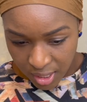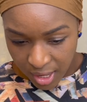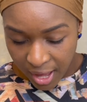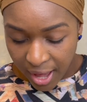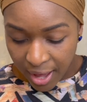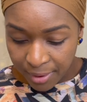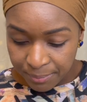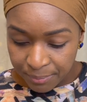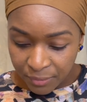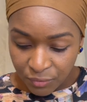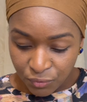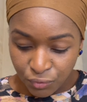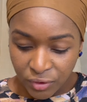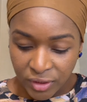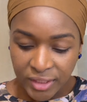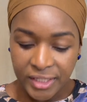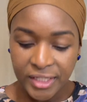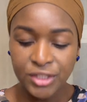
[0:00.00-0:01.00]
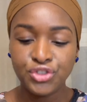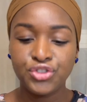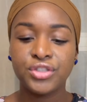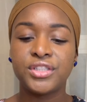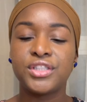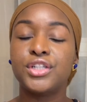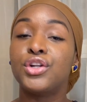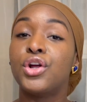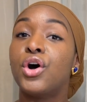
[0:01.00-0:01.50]
I'm really
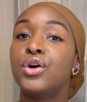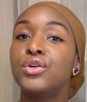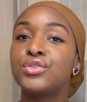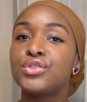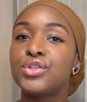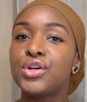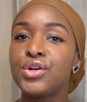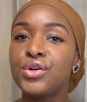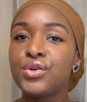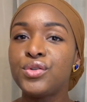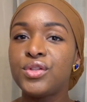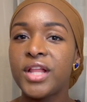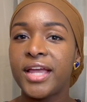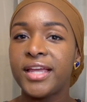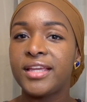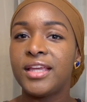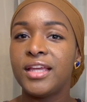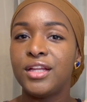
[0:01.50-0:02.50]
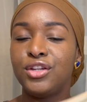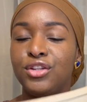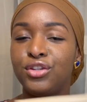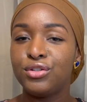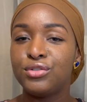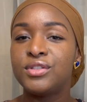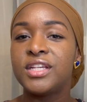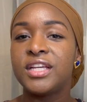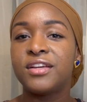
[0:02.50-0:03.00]
interested also, like, in
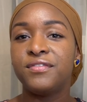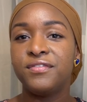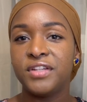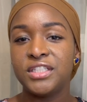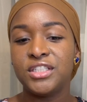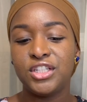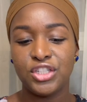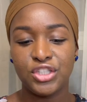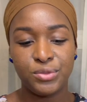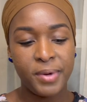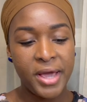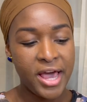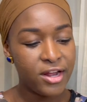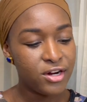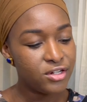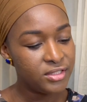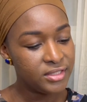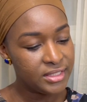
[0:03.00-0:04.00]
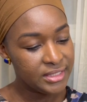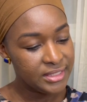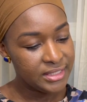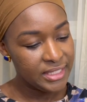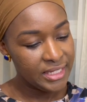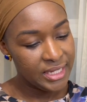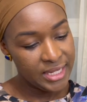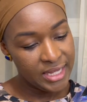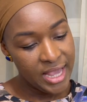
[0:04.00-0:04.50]
using a vintage pattern to
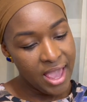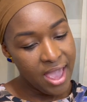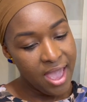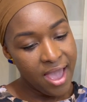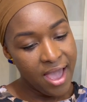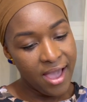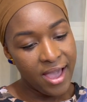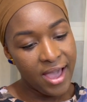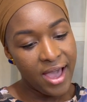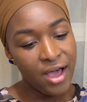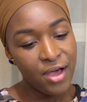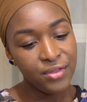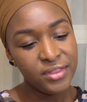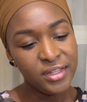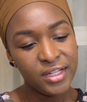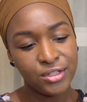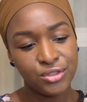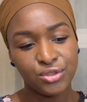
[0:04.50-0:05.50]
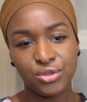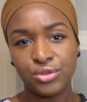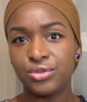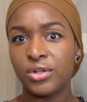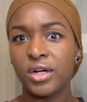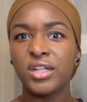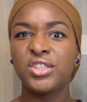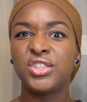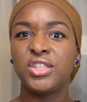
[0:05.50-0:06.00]
see how the
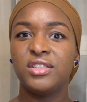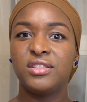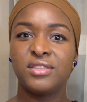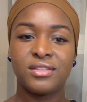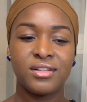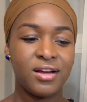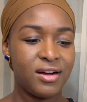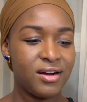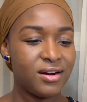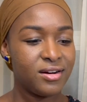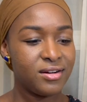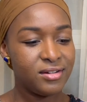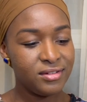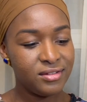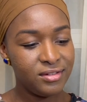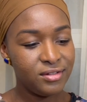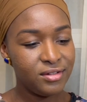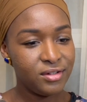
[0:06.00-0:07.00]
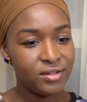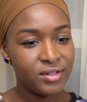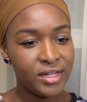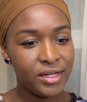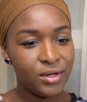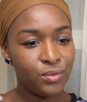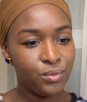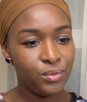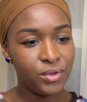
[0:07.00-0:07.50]
instructions are. You know,
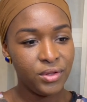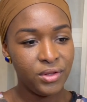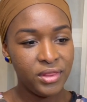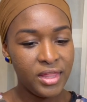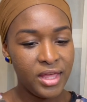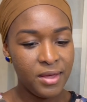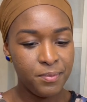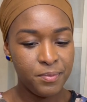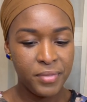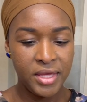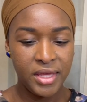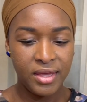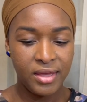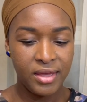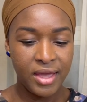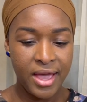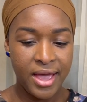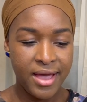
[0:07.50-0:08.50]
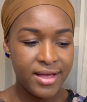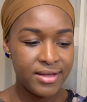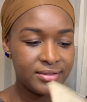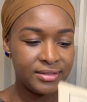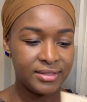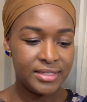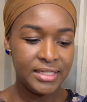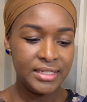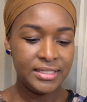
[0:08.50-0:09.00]
like, will they be
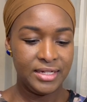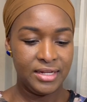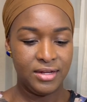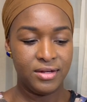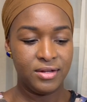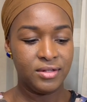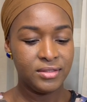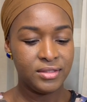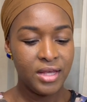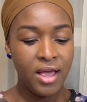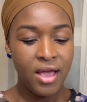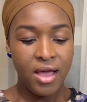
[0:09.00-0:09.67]
as detailed?